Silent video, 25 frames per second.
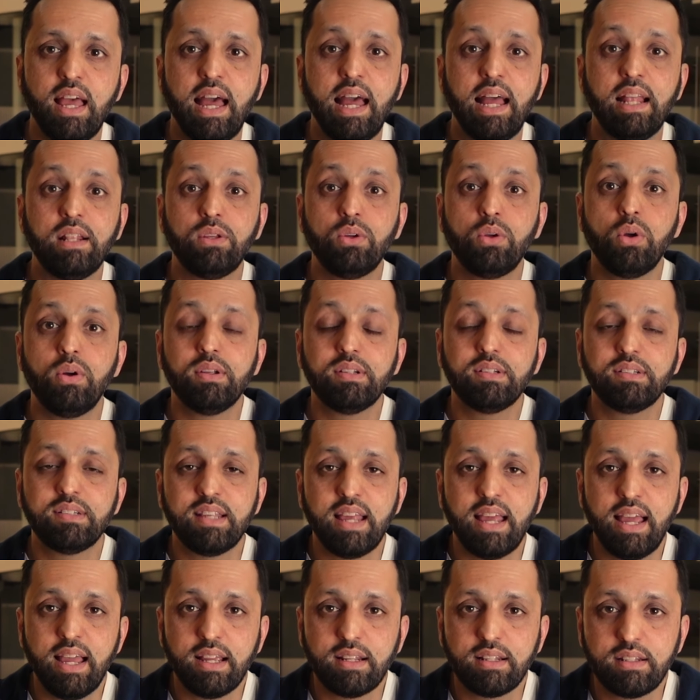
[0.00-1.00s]
and
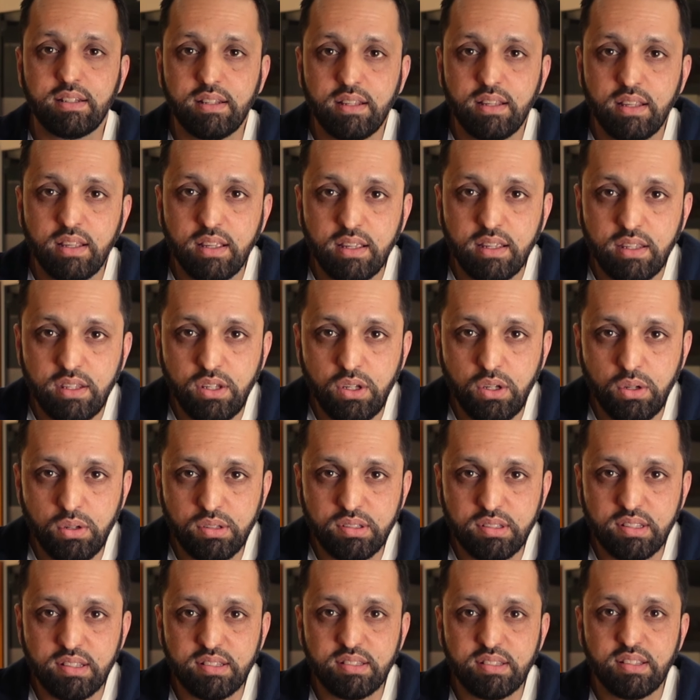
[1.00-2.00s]
contact
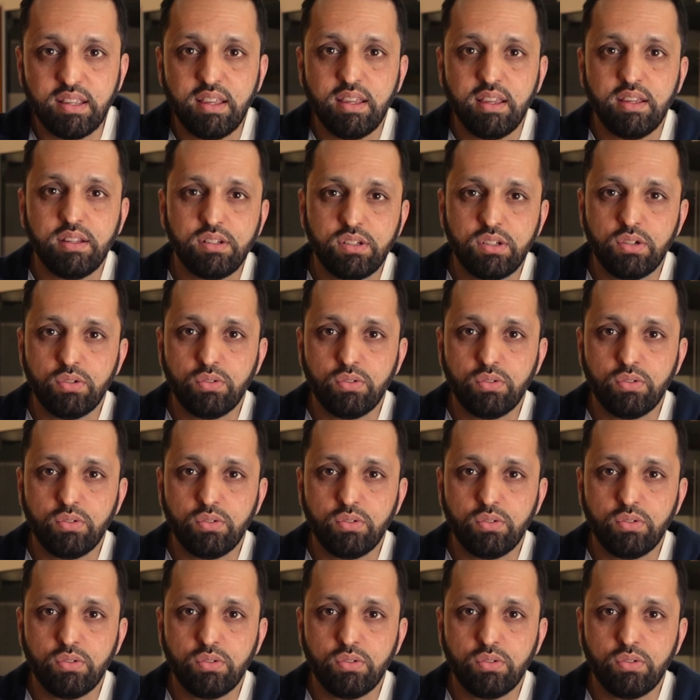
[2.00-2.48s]
users to